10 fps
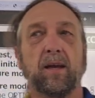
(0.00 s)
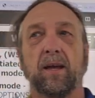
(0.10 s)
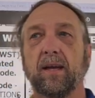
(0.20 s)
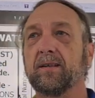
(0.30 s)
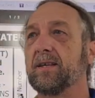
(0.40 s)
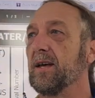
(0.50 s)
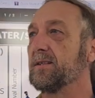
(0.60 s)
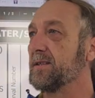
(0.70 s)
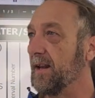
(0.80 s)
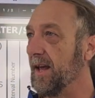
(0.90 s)
he
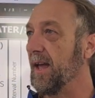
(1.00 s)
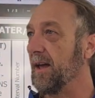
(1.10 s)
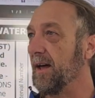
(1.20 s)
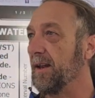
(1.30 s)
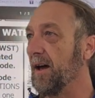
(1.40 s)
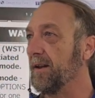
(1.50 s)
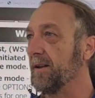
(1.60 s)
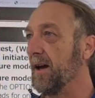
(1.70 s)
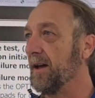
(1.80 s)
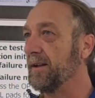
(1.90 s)
says today on, on,
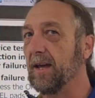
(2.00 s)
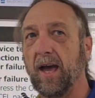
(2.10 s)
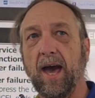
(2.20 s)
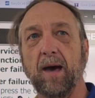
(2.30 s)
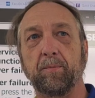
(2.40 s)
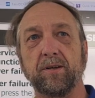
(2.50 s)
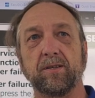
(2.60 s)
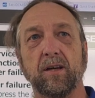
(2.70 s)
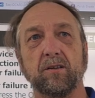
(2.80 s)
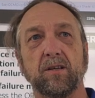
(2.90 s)
on, the app, he
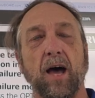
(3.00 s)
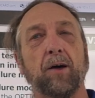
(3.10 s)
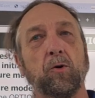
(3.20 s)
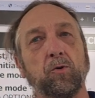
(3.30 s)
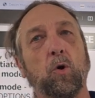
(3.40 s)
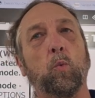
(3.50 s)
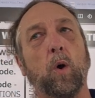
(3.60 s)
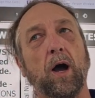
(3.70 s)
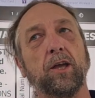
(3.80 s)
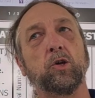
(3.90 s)
says, I don't know
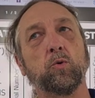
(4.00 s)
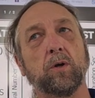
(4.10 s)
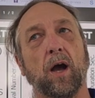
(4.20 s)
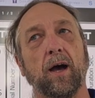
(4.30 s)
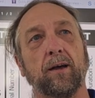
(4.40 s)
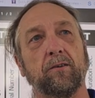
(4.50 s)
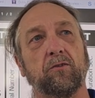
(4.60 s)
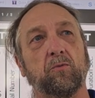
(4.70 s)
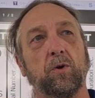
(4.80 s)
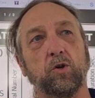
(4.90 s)
why you
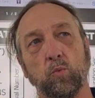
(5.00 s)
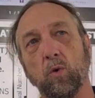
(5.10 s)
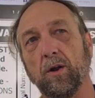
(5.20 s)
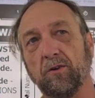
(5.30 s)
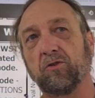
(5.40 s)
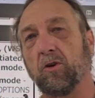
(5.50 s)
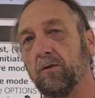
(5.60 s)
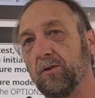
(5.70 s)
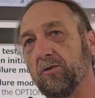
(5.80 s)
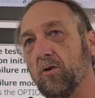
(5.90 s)
guys, when you run a
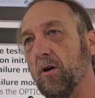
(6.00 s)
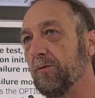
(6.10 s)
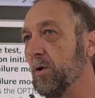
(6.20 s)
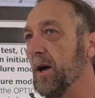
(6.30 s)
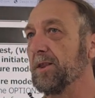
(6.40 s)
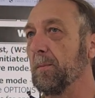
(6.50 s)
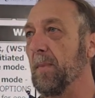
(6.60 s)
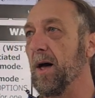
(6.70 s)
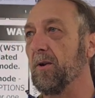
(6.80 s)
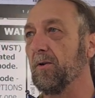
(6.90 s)
service call, if you got the
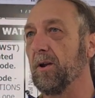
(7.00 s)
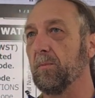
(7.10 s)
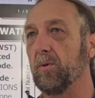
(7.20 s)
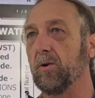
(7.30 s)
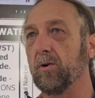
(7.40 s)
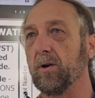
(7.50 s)
model number,